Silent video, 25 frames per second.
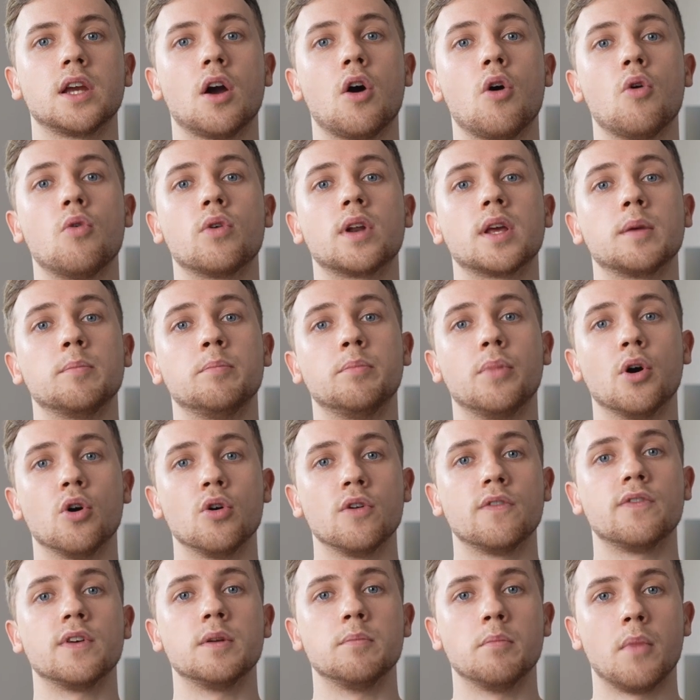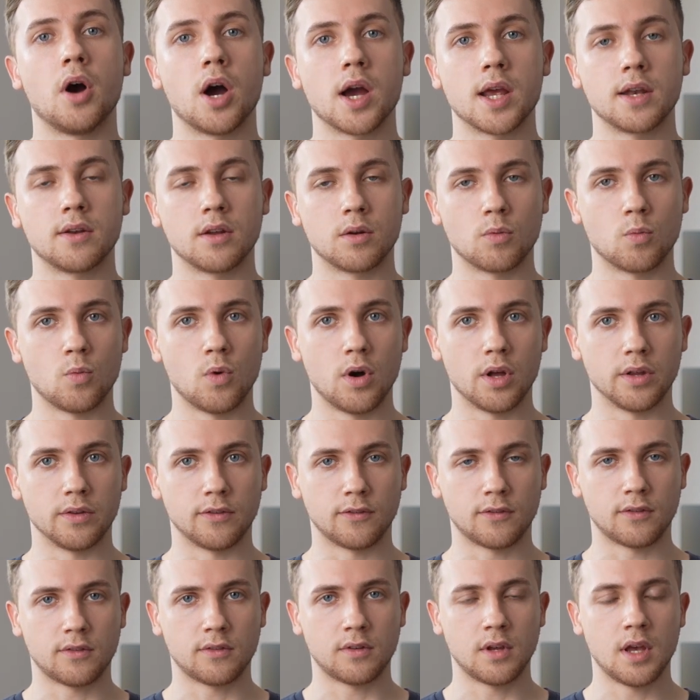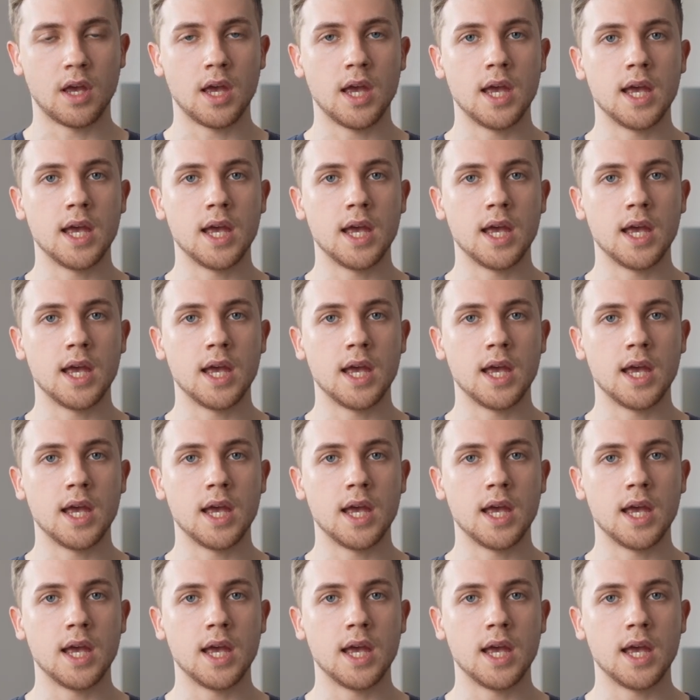holding both in mind at once,